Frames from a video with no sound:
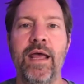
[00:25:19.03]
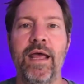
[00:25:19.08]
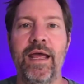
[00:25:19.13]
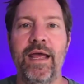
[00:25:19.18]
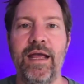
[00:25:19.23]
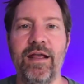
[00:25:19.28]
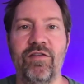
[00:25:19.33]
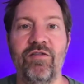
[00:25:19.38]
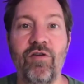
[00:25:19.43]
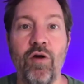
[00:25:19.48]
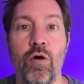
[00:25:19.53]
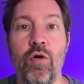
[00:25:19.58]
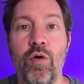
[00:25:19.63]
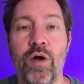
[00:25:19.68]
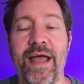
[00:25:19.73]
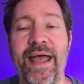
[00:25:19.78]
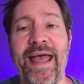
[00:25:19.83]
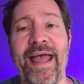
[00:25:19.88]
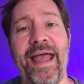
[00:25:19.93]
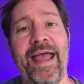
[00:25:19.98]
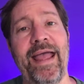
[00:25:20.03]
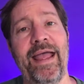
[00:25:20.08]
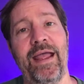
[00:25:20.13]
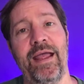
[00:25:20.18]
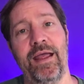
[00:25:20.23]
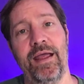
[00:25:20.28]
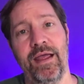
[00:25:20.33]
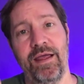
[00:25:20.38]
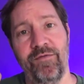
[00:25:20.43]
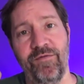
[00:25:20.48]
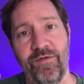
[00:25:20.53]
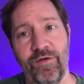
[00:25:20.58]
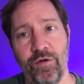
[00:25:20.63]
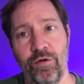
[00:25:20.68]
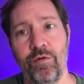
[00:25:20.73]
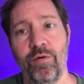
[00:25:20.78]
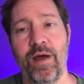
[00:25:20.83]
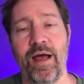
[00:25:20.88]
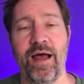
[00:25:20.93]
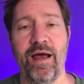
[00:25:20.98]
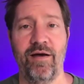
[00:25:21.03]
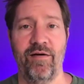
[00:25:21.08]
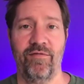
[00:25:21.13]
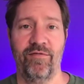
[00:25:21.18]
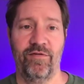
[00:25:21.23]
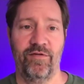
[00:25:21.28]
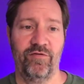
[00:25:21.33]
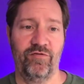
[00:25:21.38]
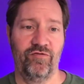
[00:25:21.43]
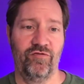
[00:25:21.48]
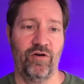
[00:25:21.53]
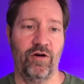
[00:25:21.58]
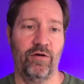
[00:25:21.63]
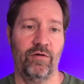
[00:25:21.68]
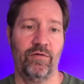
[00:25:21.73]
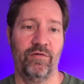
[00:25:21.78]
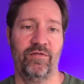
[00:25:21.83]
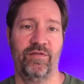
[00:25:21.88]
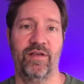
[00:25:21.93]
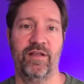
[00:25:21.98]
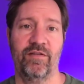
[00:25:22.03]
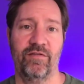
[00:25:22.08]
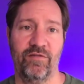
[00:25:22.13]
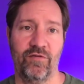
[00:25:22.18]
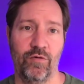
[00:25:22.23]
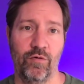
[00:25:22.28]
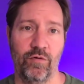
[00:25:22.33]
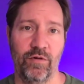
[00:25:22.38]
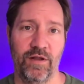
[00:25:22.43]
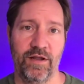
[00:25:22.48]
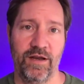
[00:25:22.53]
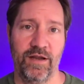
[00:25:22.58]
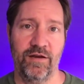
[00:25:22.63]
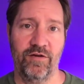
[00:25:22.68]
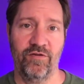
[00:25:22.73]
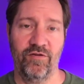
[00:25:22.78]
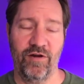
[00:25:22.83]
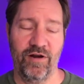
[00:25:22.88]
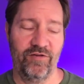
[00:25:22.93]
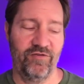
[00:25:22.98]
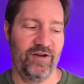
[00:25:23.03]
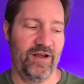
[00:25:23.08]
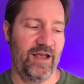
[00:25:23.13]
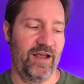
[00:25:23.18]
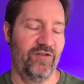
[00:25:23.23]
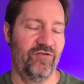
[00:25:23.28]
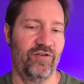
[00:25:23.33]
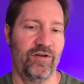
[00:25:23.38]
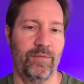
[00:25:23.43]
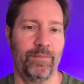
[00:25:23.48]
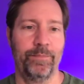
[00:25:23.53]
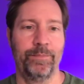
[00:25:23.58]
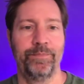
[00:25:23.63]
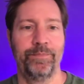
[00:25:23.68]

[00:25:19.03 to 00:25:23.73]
it's okay if you have struggles in school and in your education.